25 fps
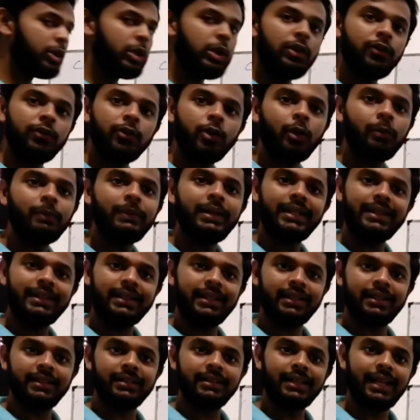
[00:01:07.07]
uniformly
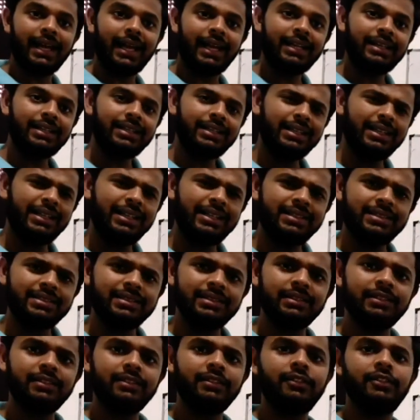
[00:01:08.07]
thickened and it's
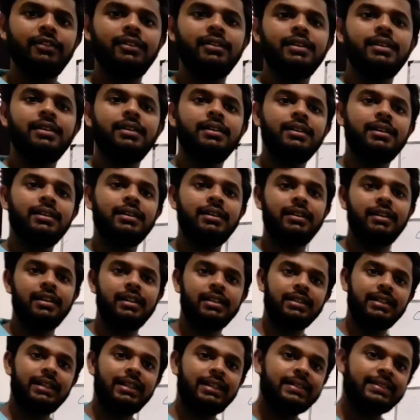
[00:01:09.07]

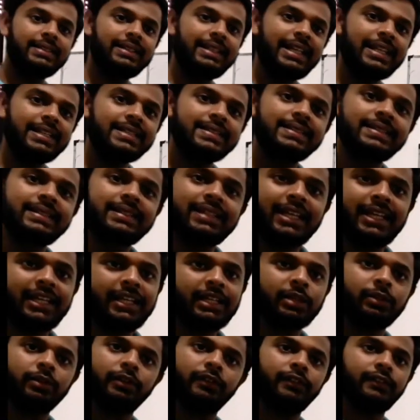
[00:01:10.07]
less
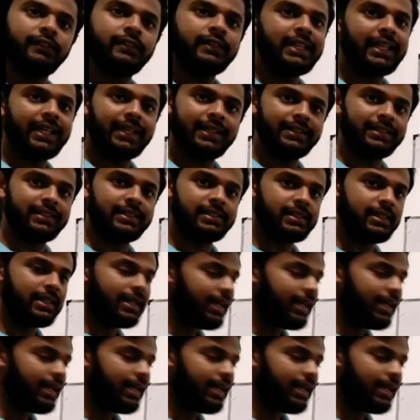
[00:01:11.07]
layer of thickness.